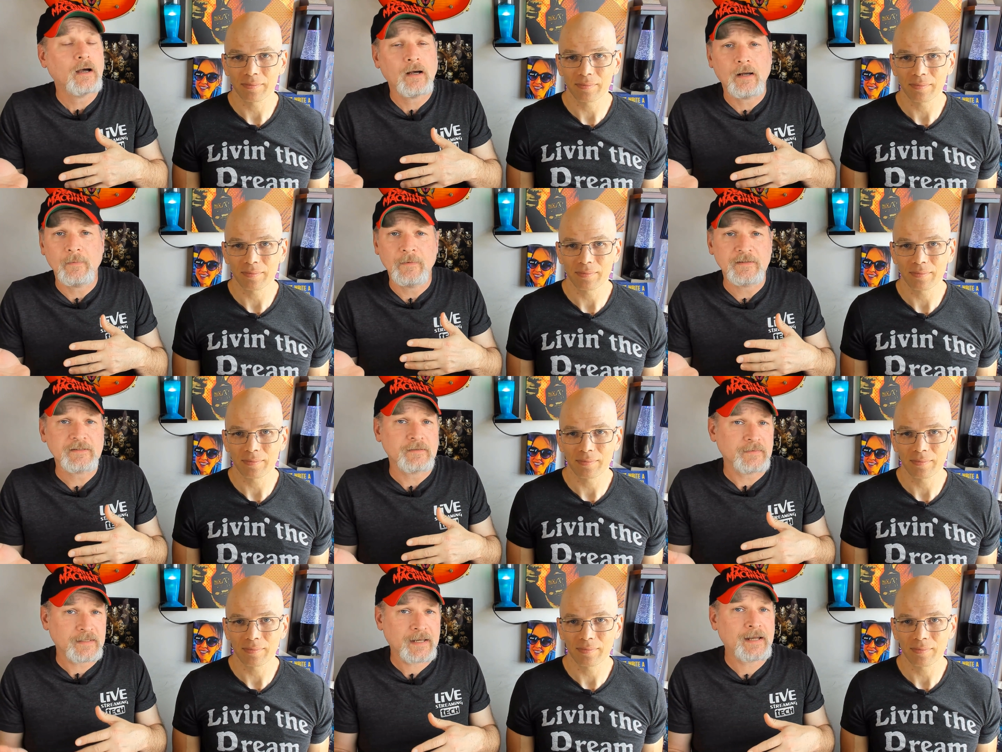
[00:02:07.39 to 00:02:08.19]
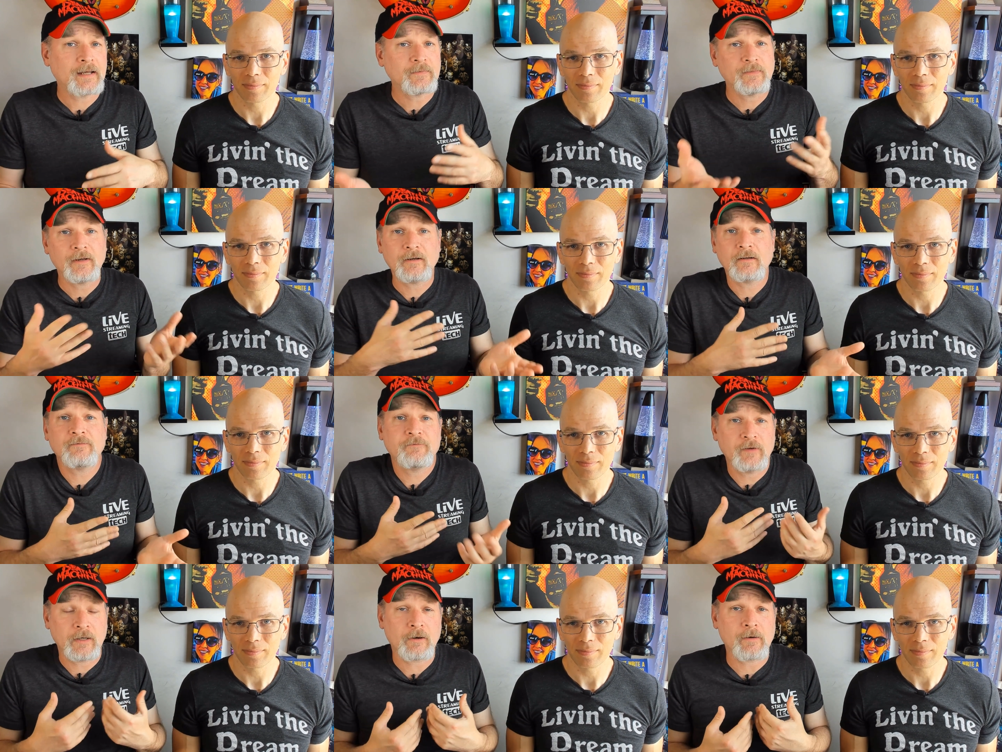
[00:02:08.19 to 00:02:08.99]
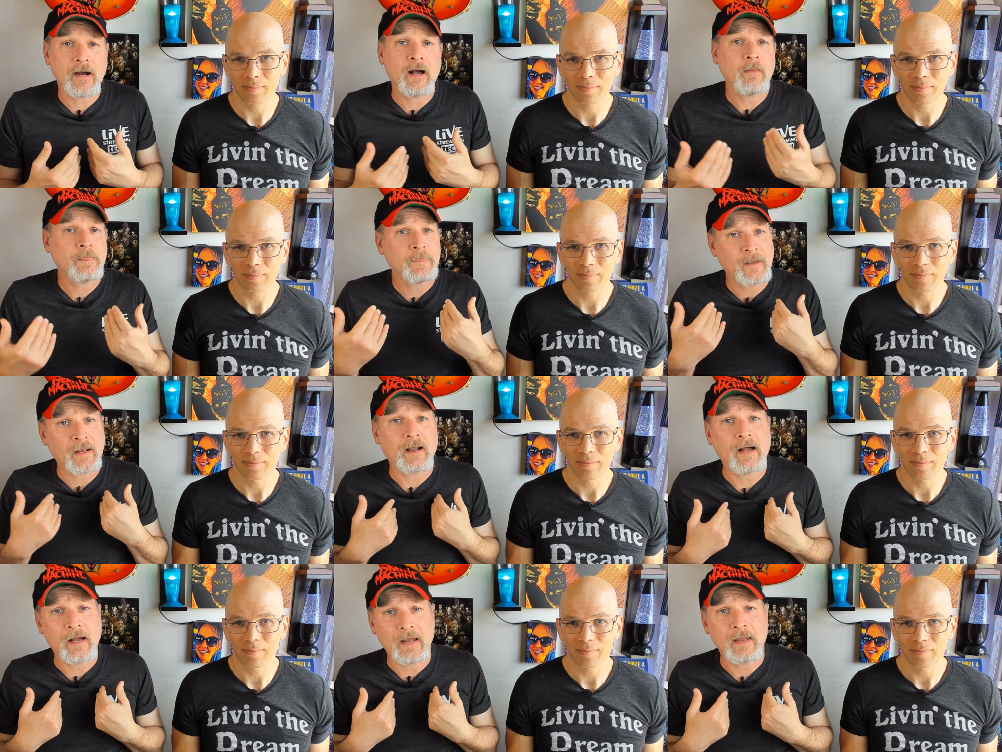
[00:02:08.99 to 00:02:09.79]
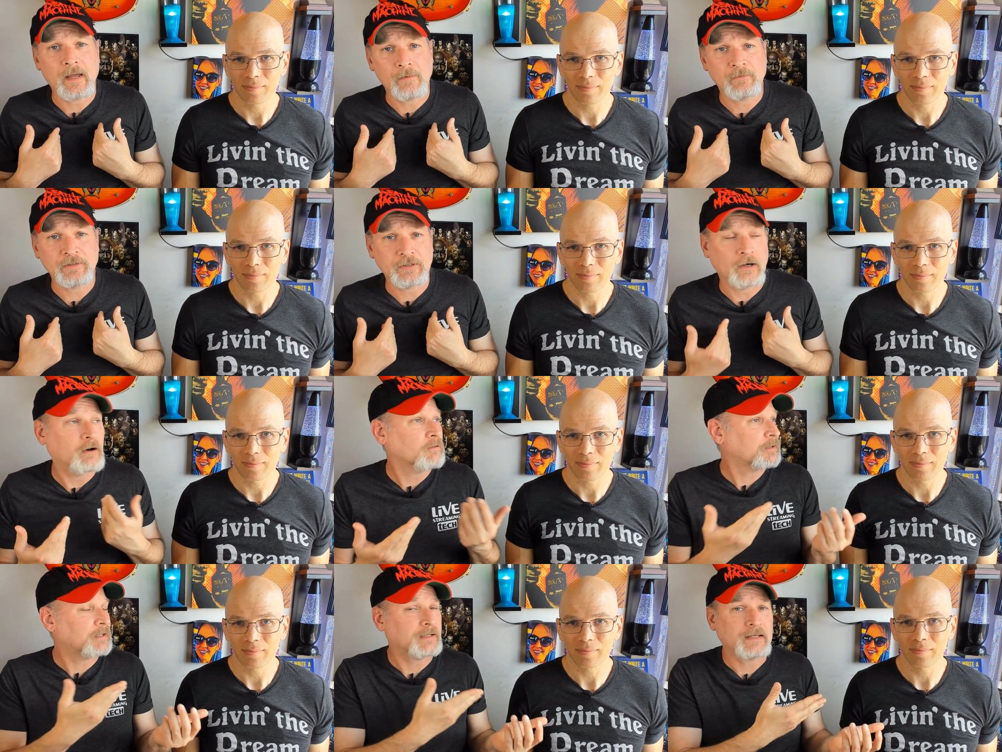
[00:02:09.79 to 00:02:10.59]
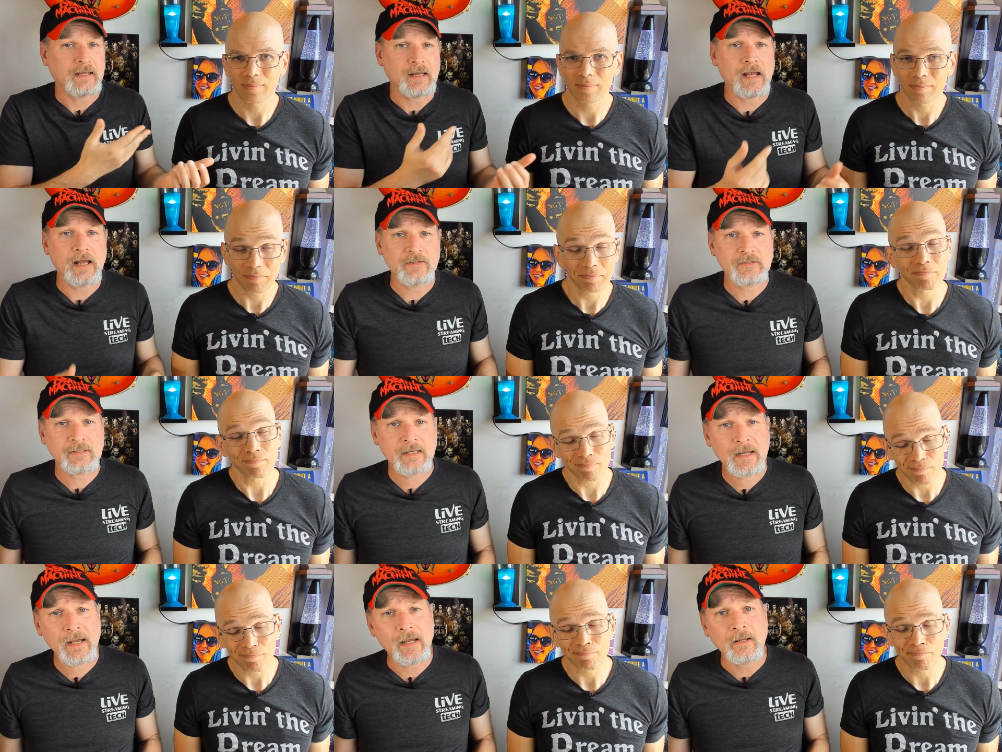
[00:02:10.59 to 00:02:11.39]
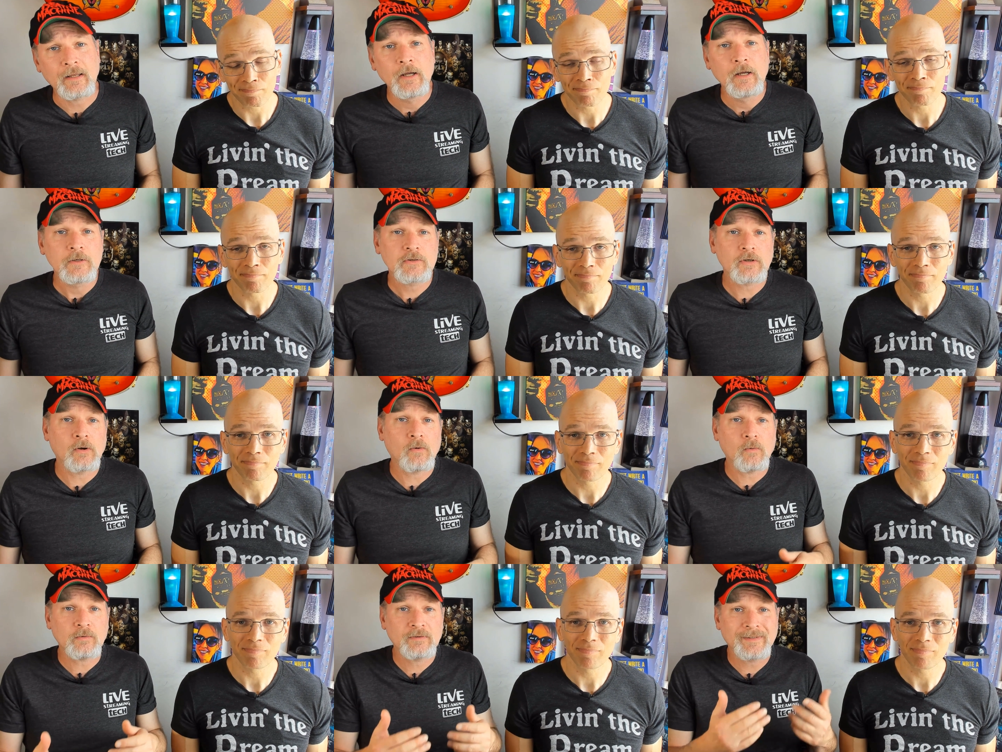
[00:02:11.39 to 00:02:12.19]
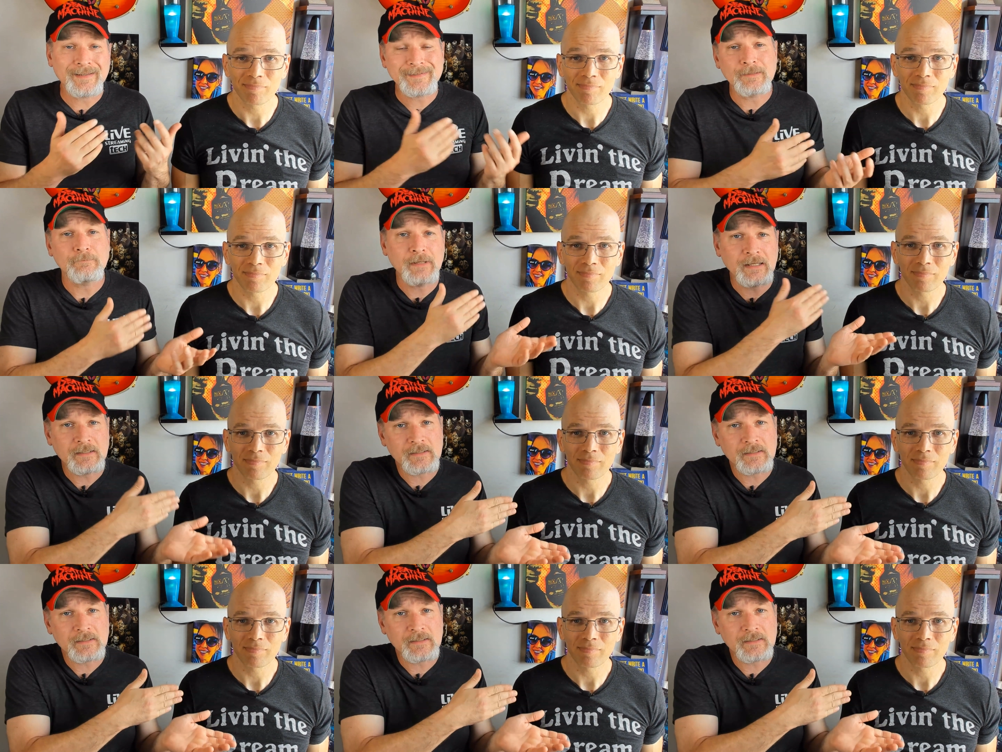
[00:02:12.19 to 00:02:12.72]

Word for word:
Speaker 1: uh, this and that, they're going to figure out that I have a dog and he has a cat. So does it make